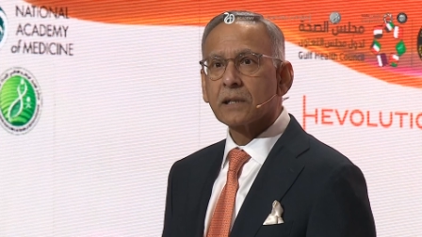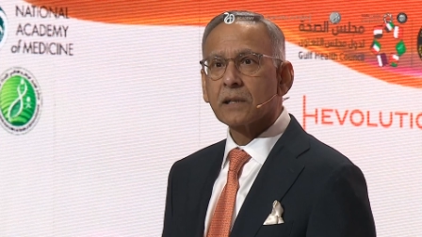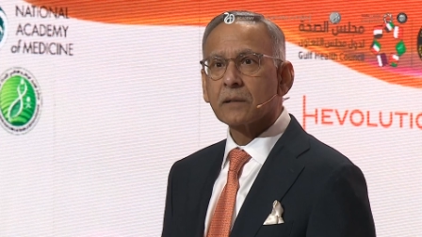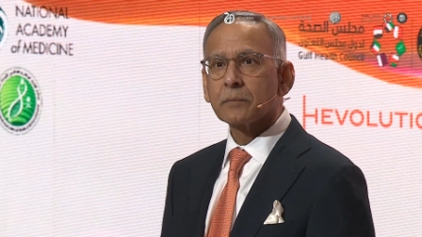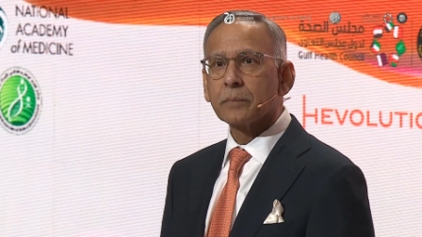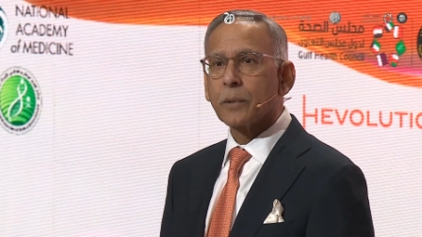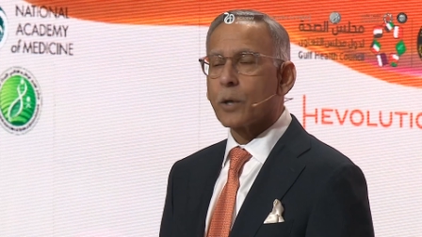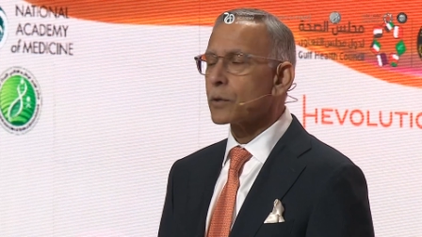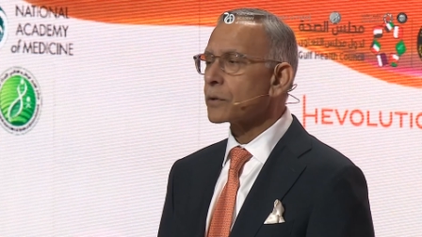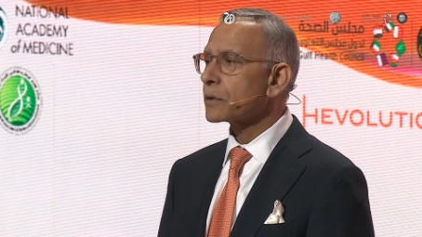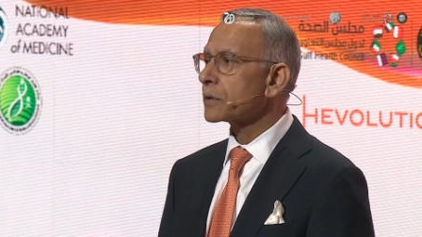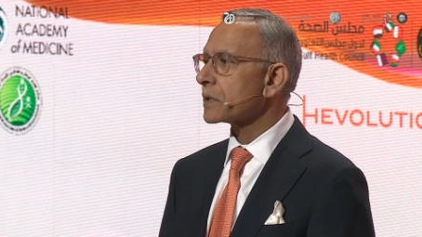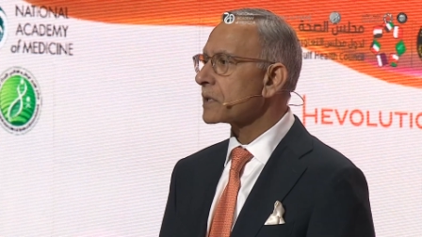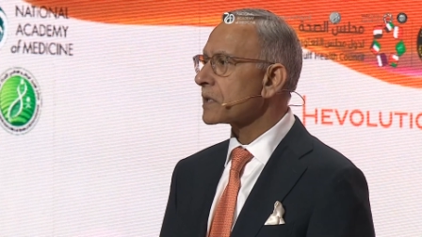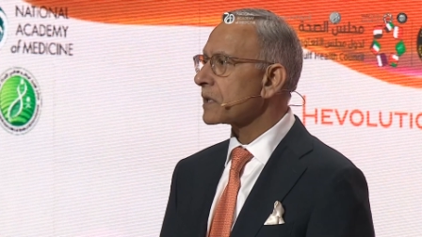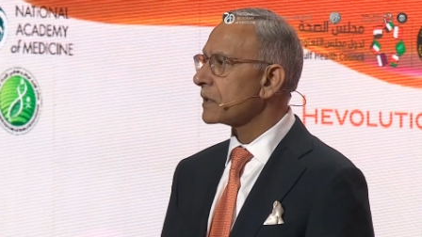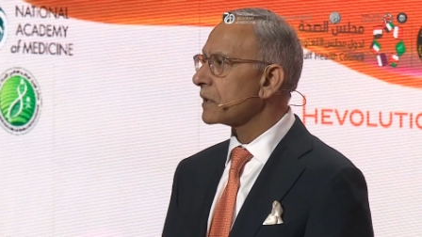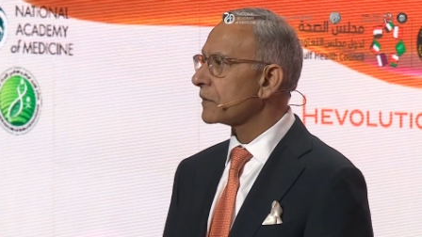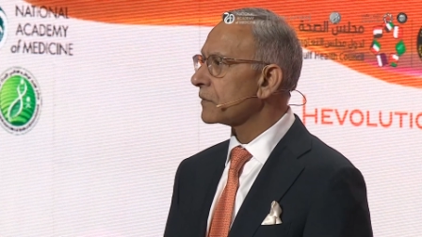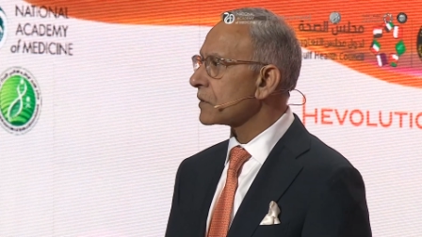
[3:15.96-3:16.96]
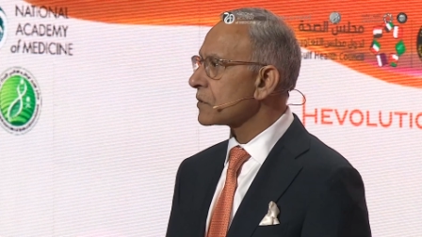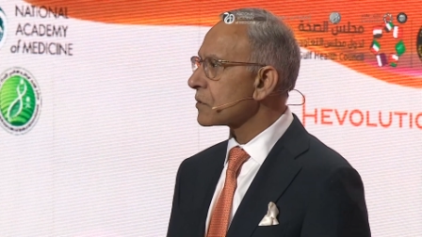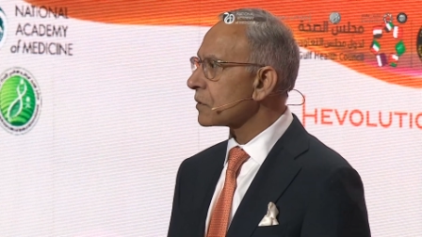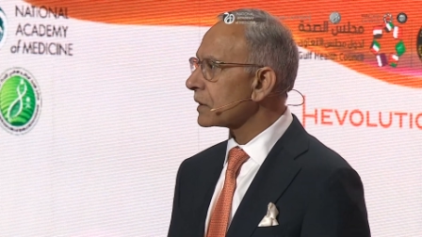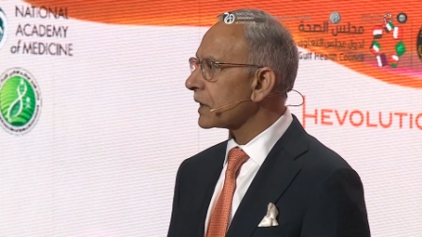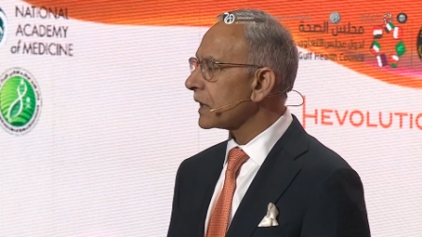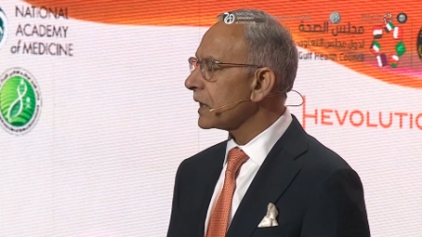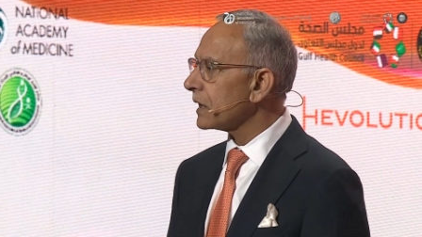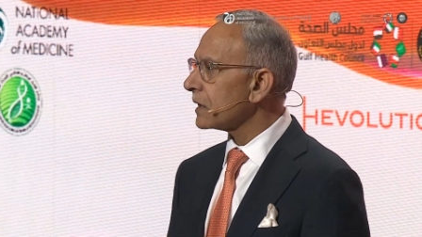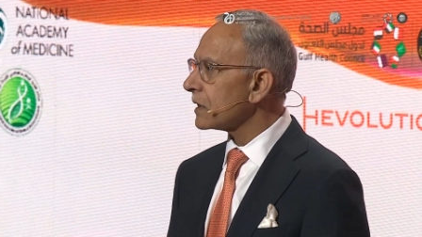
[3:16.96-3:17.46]
both as individual
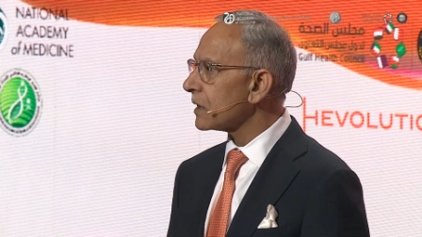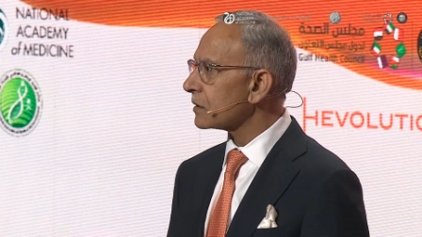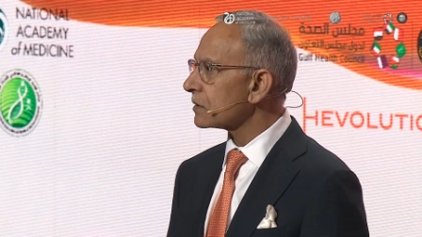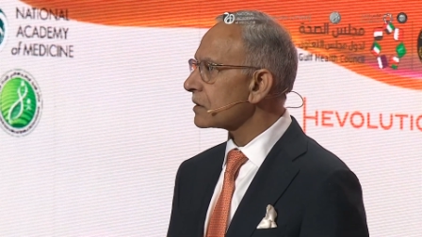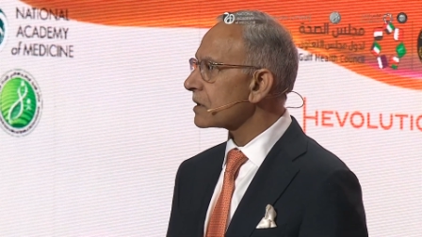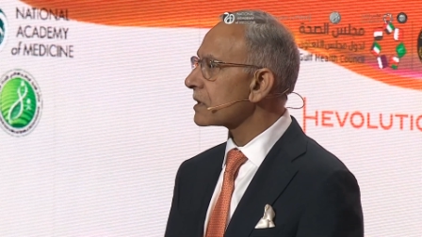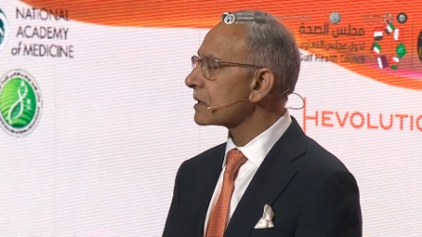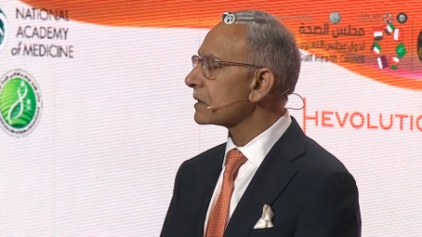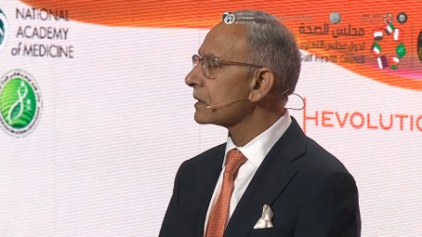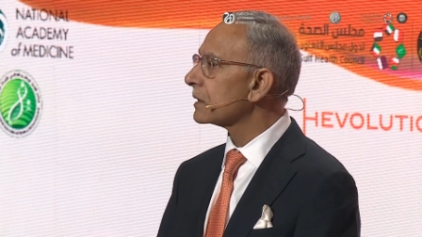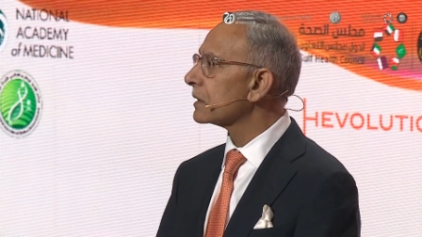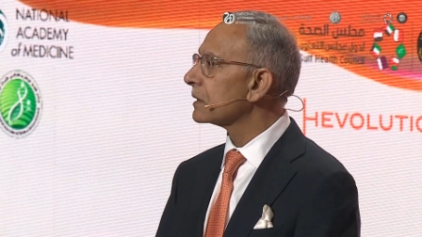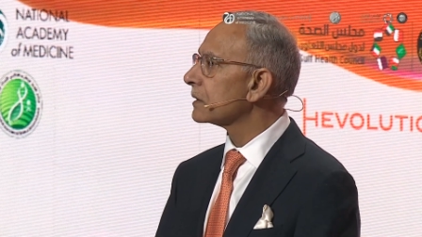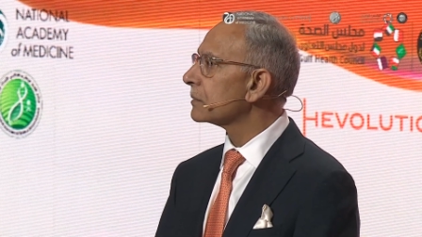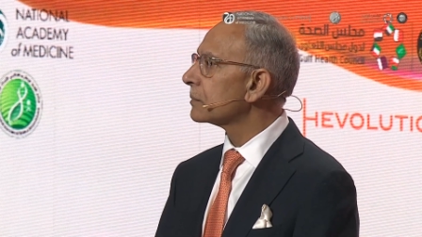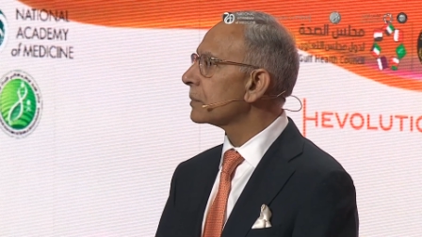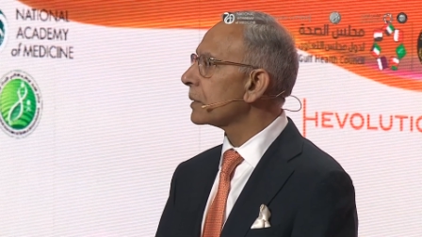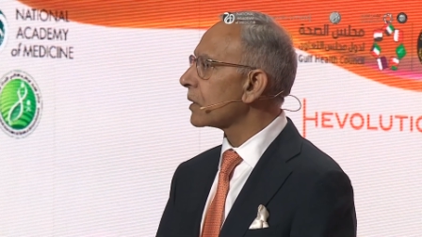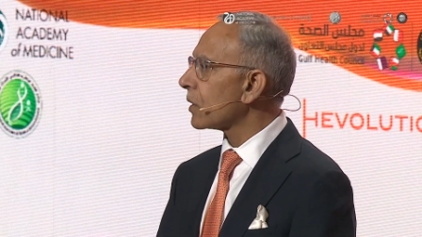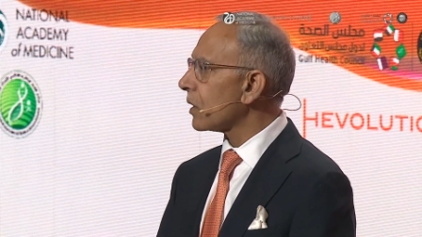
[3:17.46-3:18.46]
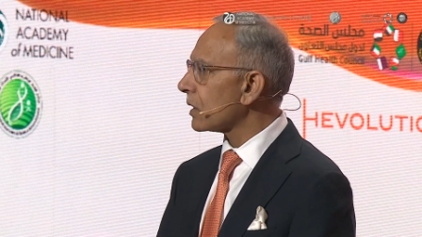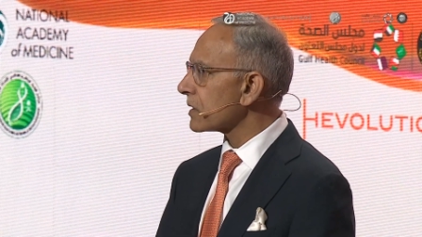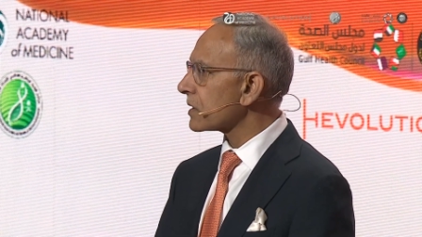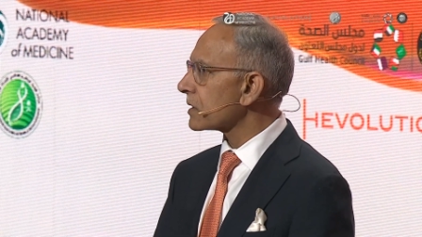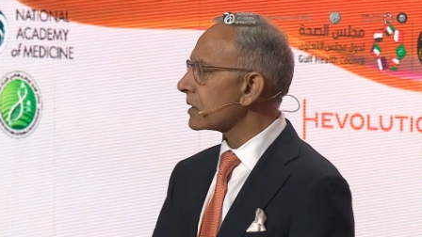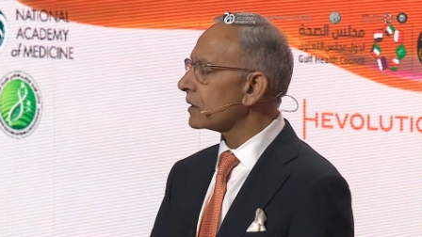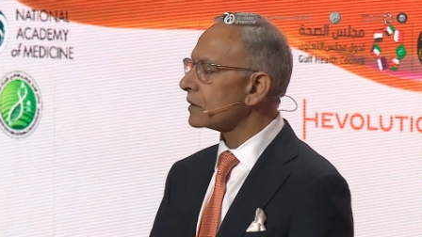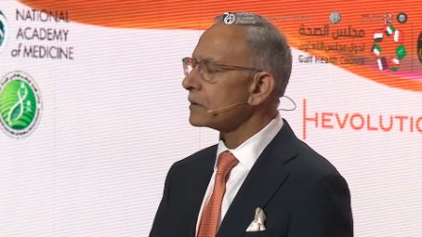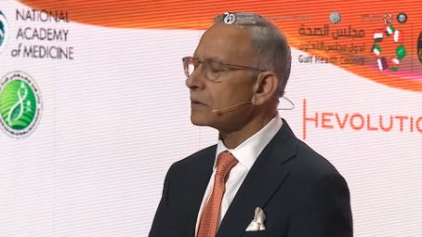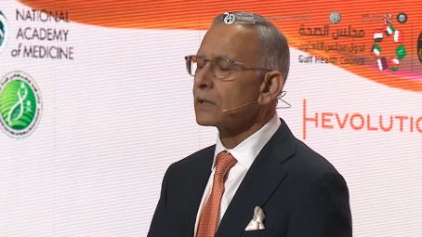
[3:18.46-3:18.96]
keynotes, but
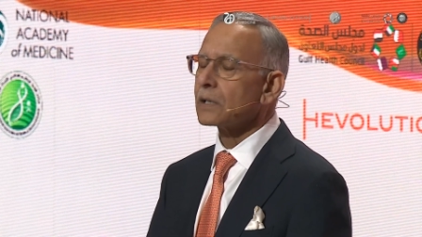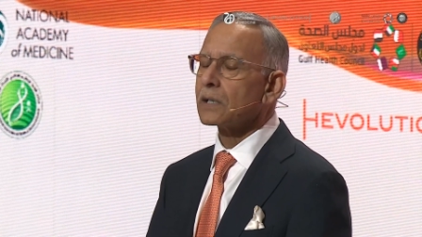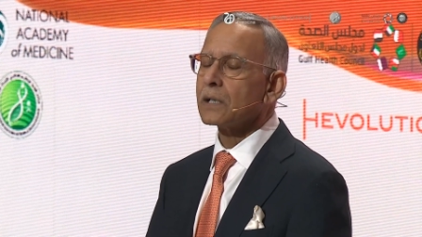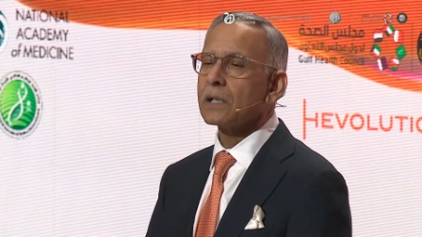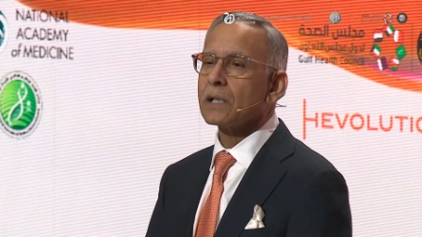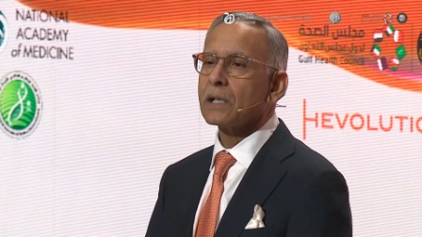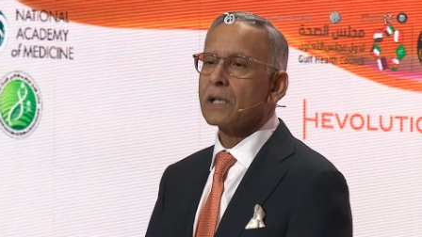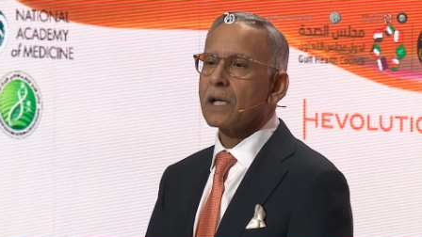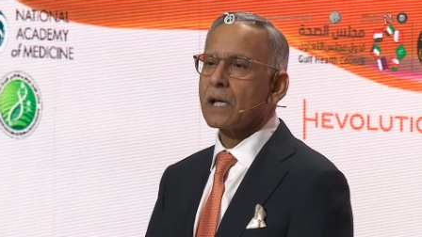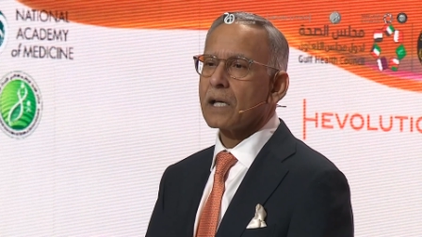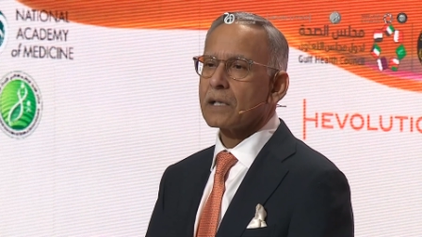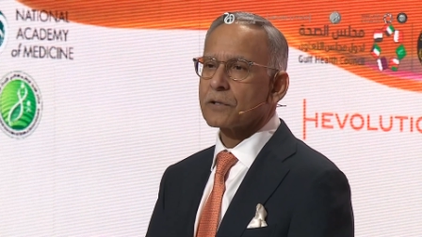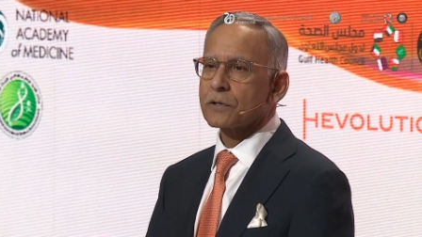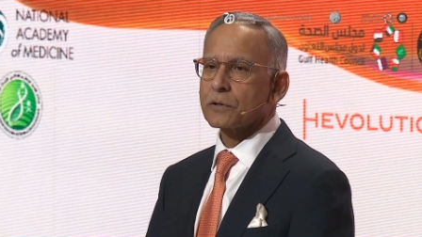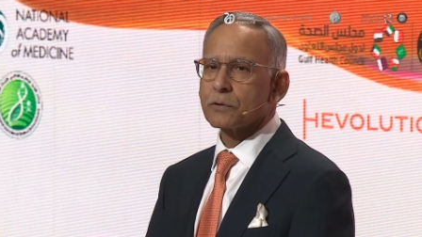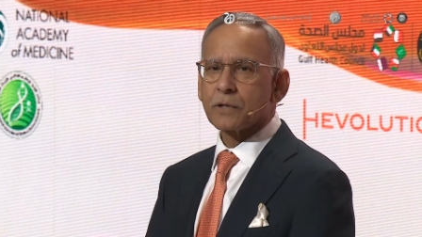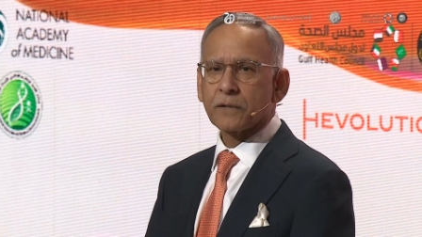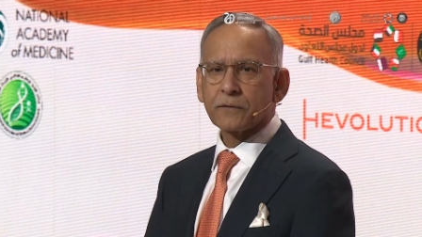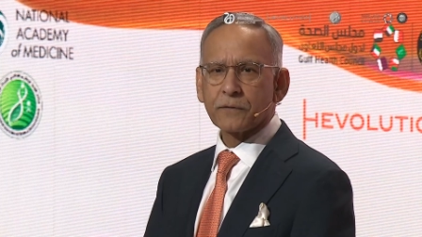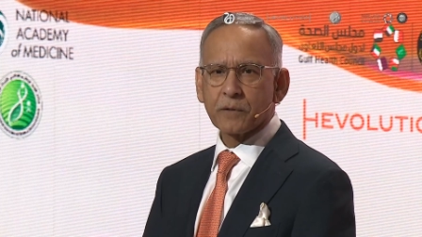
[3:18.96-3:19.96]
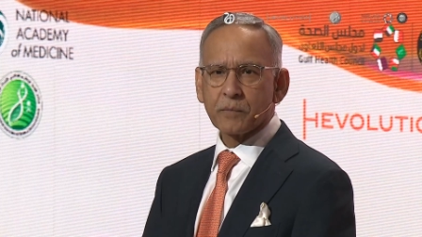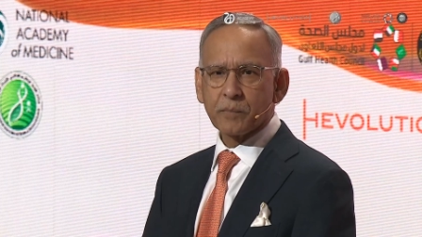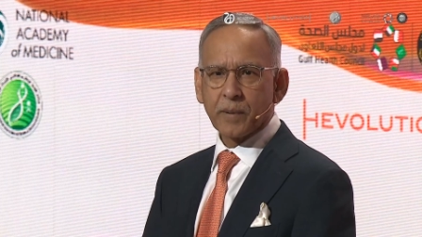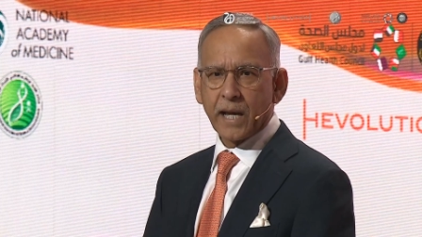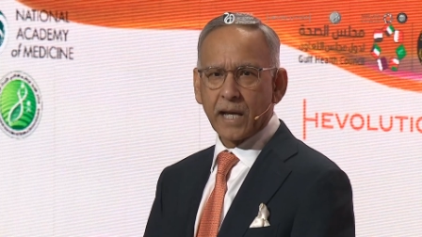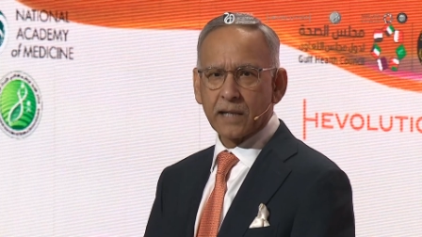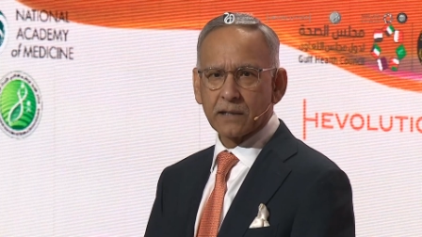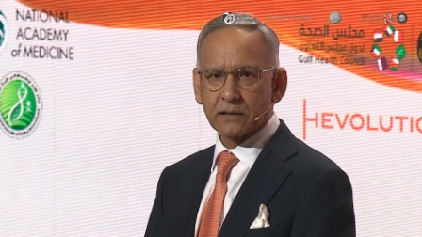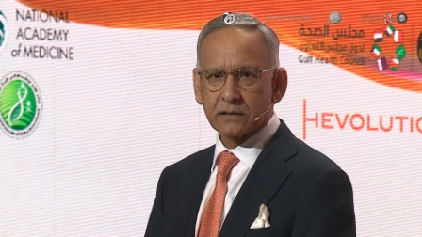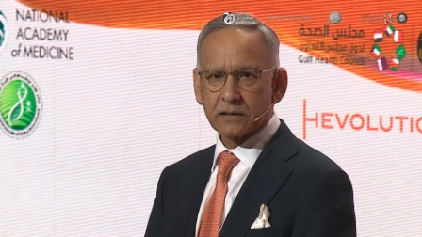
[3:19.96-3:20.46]
also through different
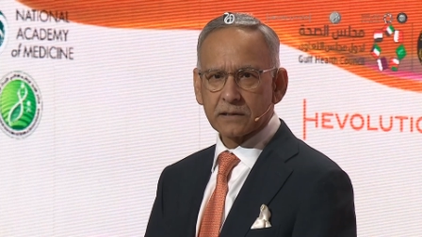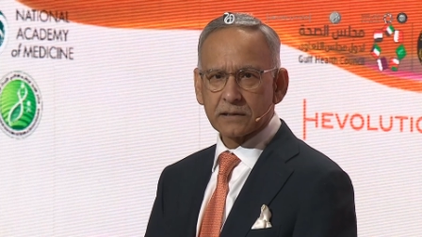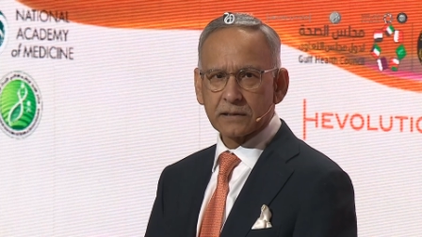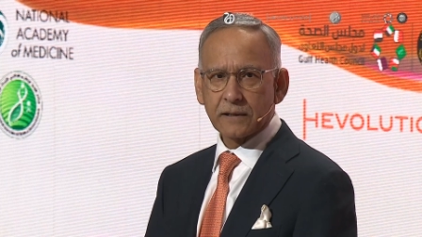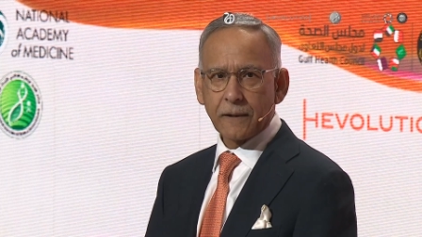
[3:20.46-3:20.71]
panels.